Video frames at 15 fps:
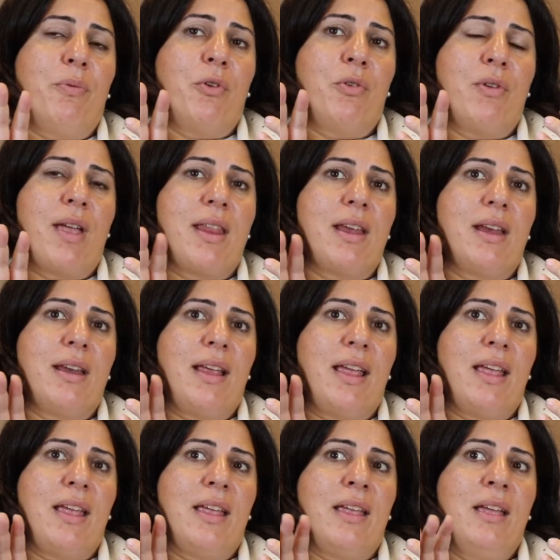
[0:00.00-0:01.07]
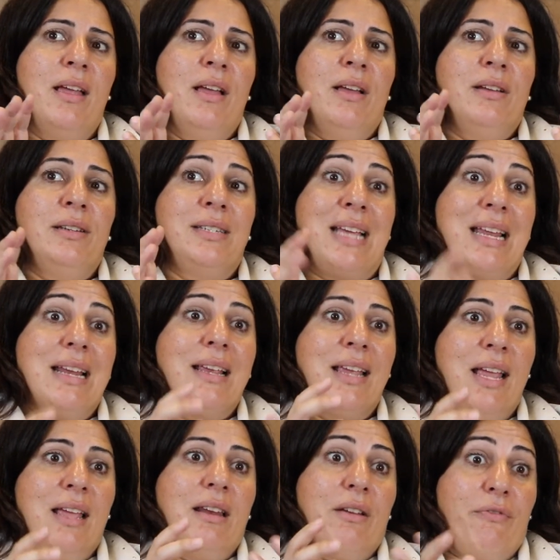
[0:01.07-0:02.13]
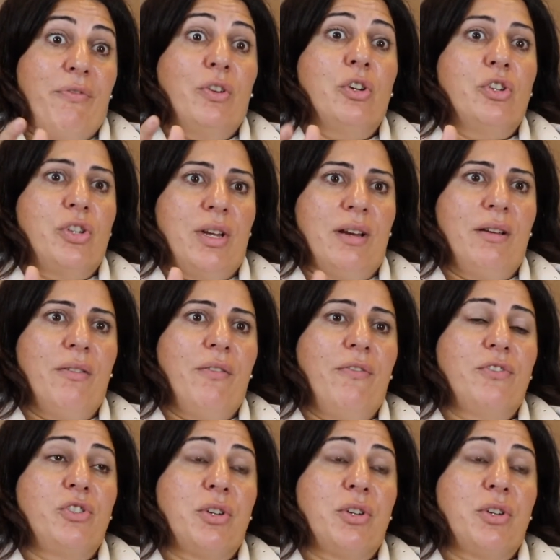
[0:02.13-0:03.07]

created a dedicated version